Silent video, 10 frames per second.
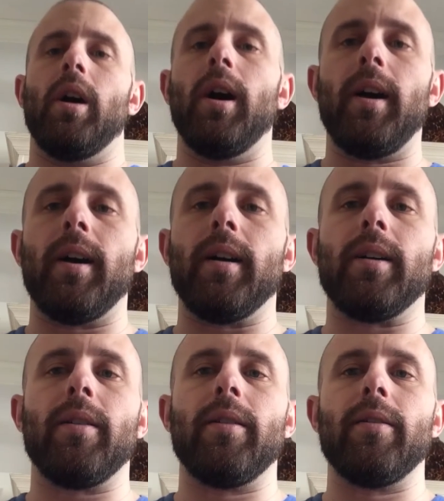Uh,
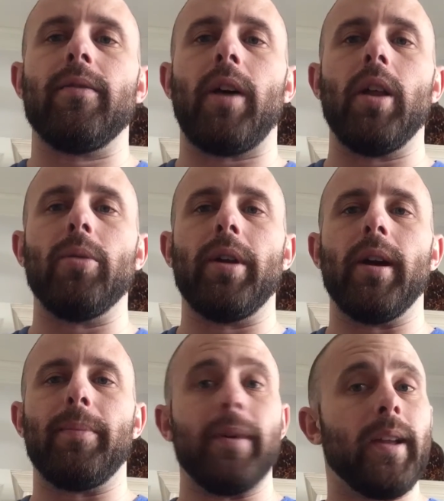Following
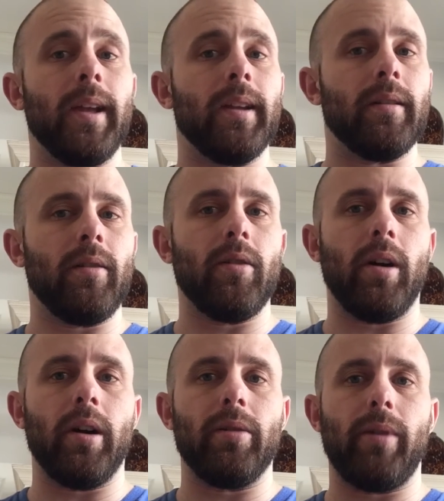up again
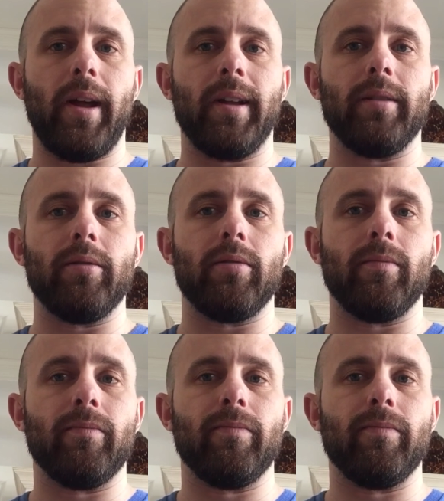on round